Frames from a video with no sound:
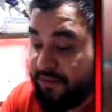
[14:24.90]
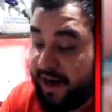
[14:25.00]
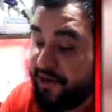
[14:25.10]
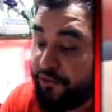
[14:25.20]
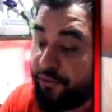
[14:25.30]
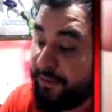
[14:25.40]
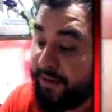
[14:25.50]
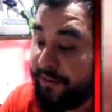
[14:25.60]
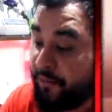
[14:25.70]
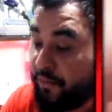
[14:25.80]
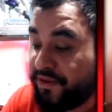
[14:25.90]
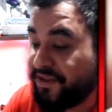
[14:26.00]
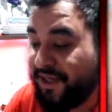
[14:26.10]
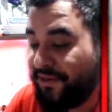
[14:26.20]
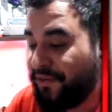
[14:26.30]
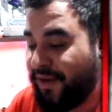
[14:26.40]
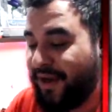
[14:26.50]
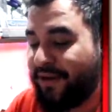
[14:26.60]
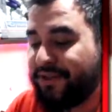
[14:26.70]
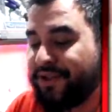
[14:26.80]
remember a single thing
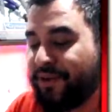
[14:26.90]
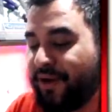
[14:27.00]
I was just talking